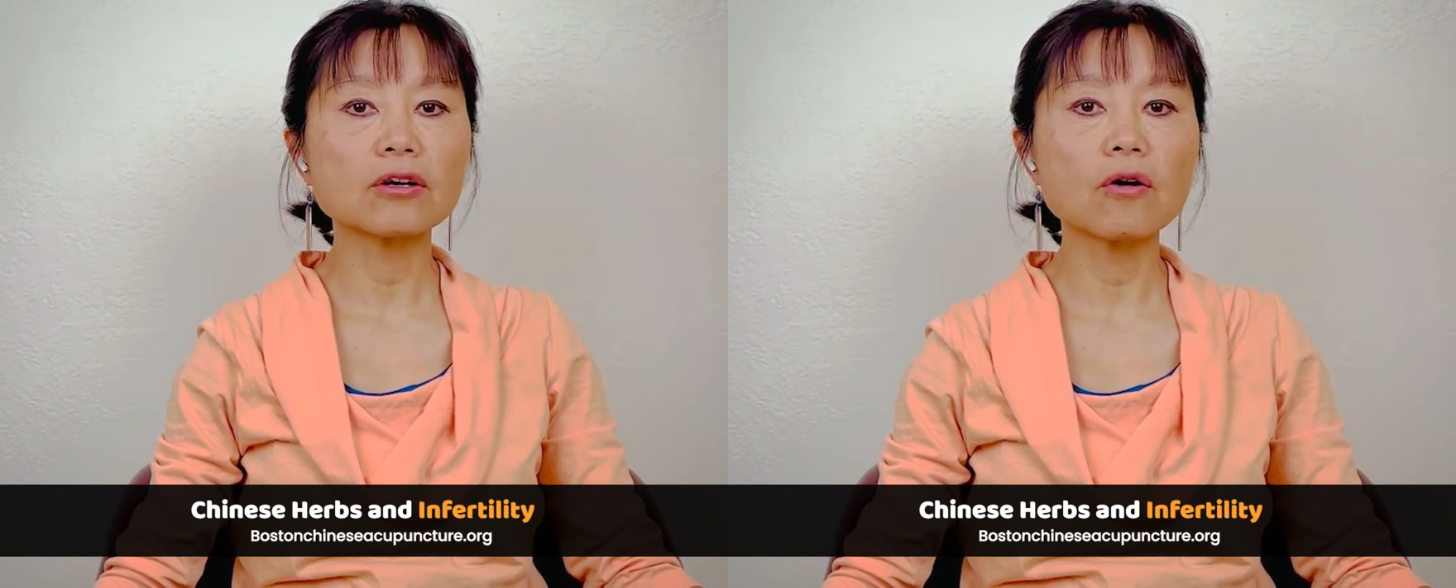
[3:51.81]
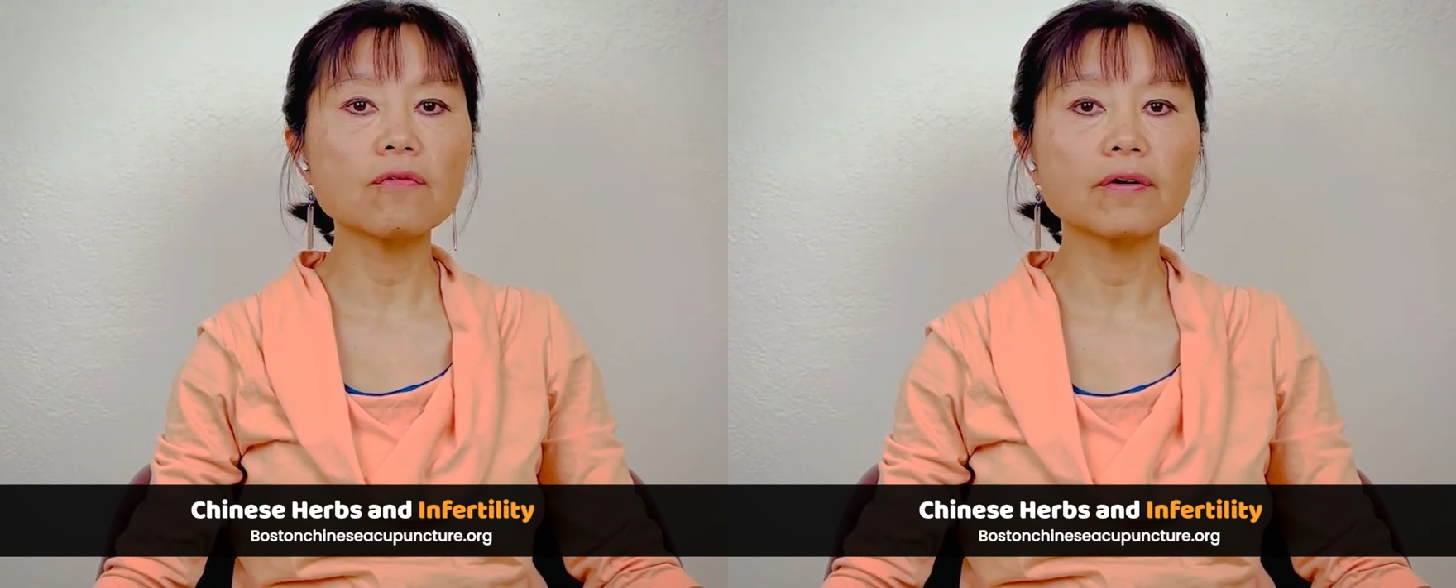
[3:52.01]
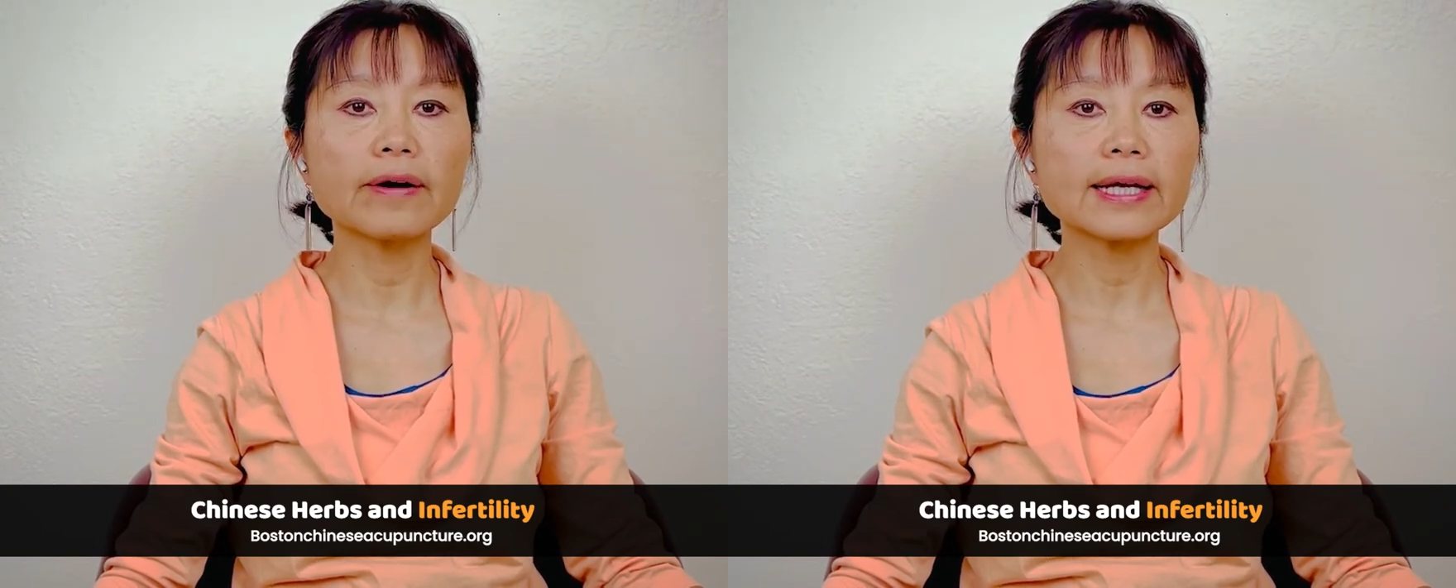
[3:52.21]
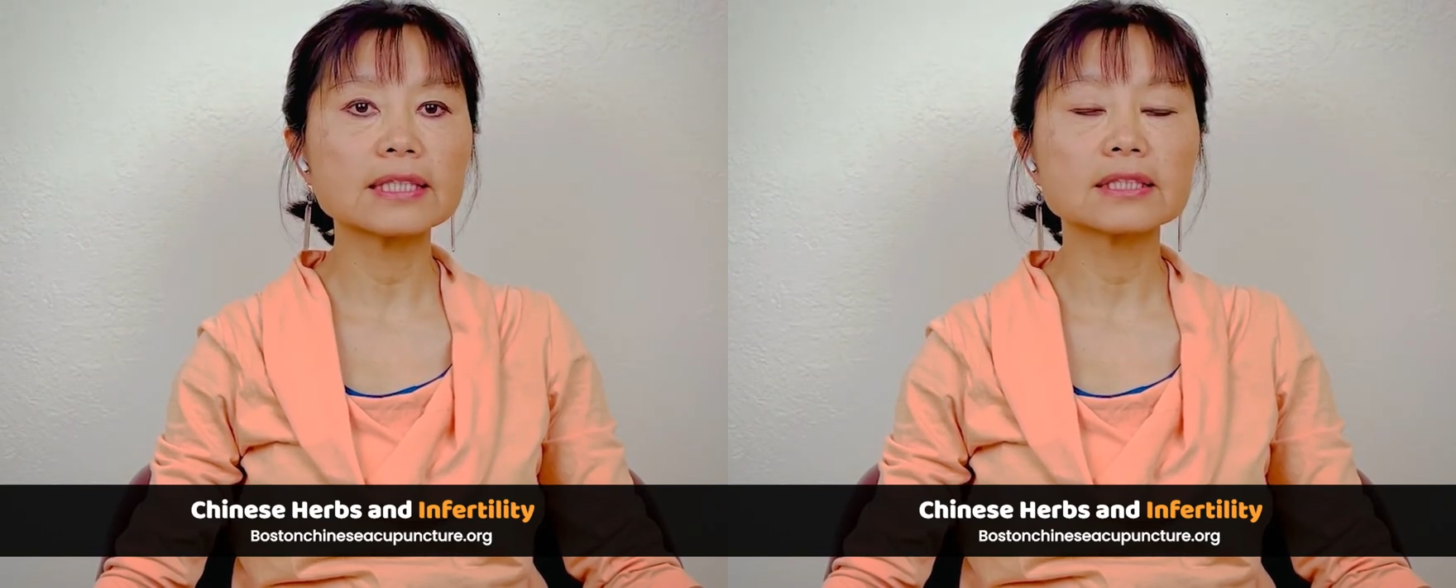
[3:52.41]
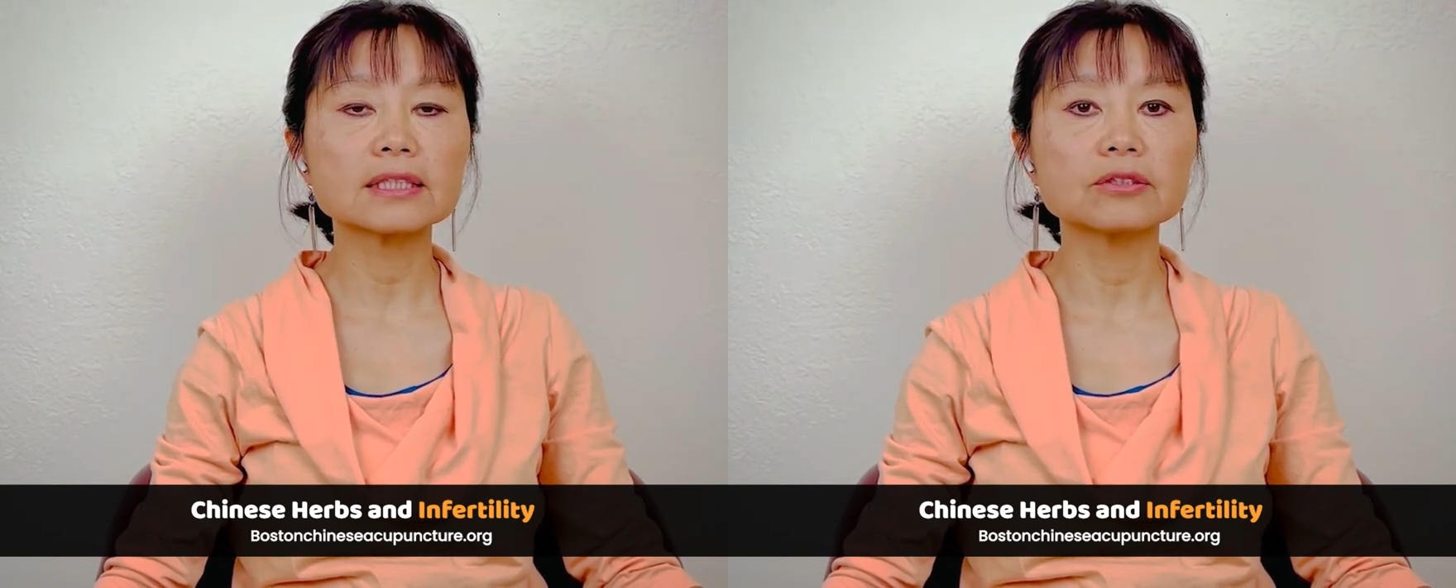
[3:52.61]

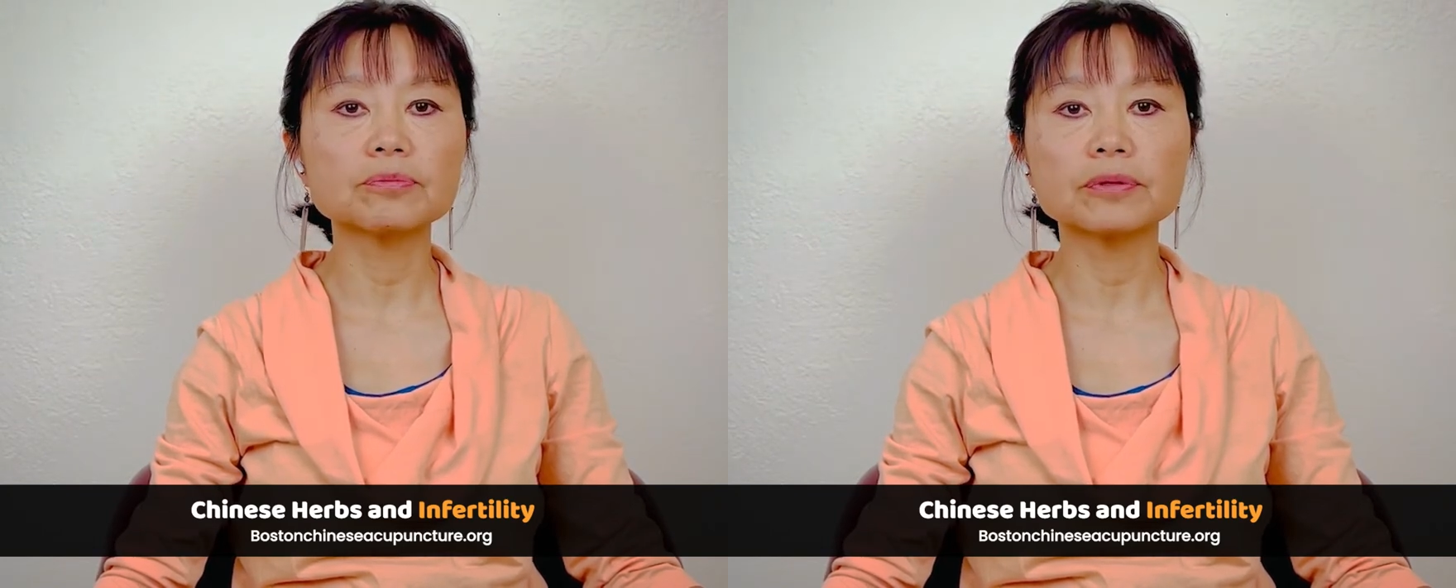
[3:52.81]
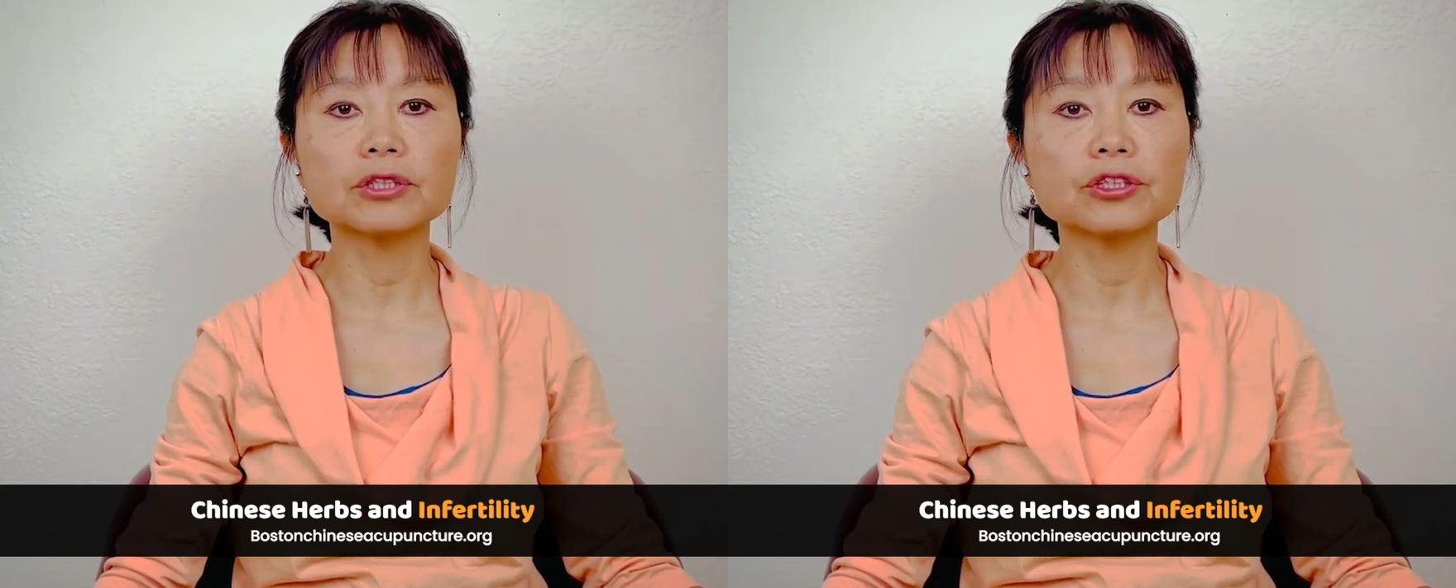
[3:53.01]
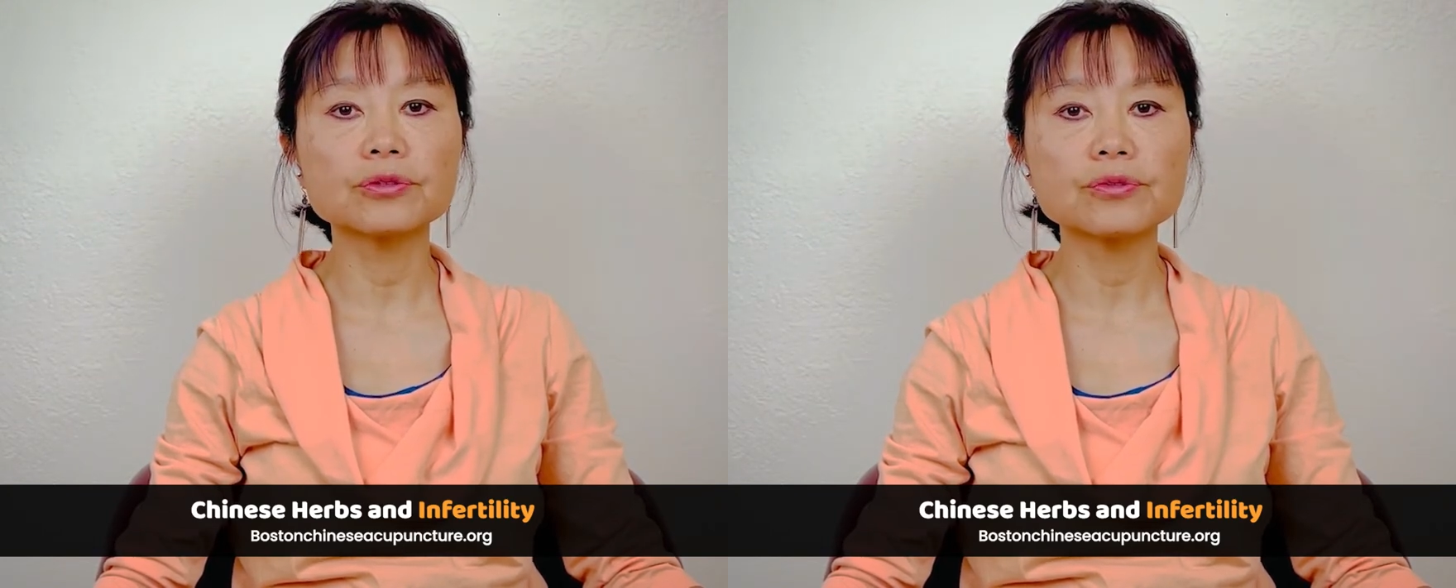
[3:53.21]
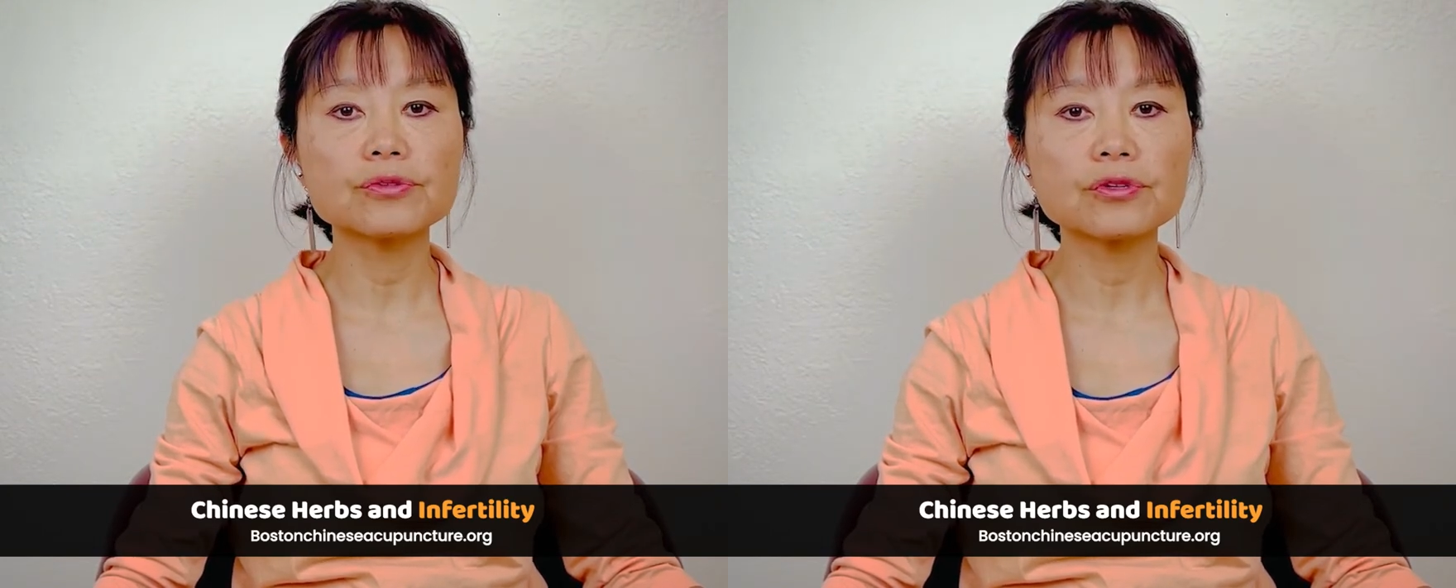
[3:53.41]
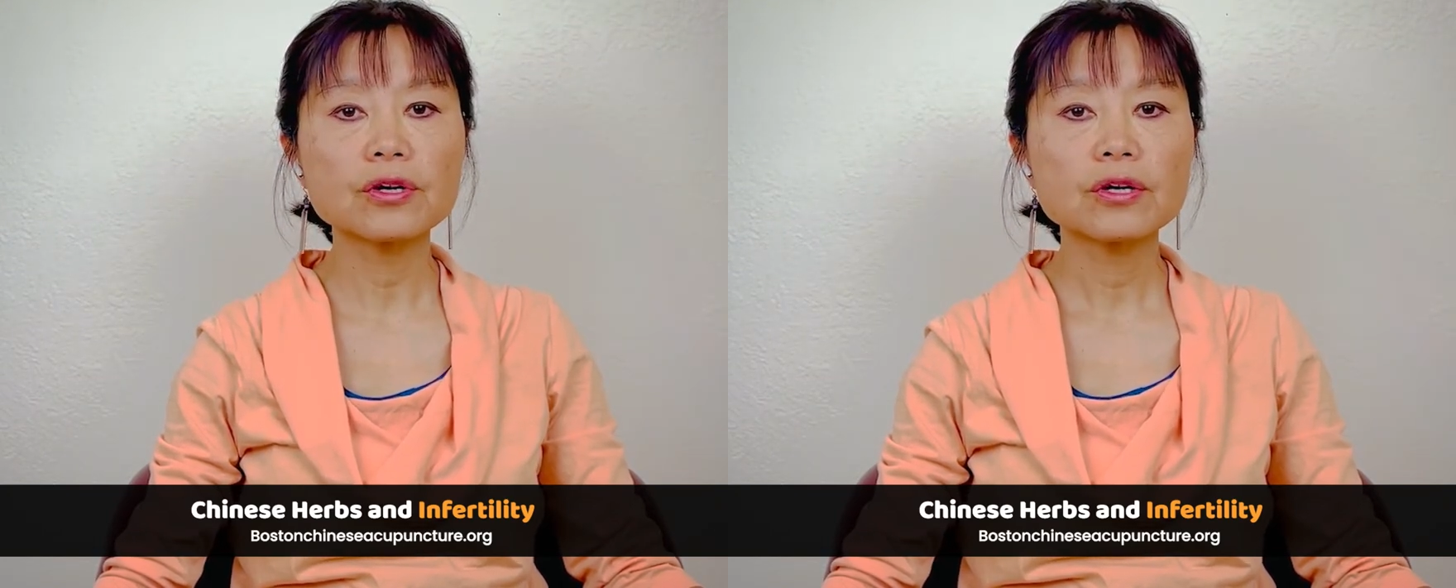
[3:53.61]
ovaries, you produce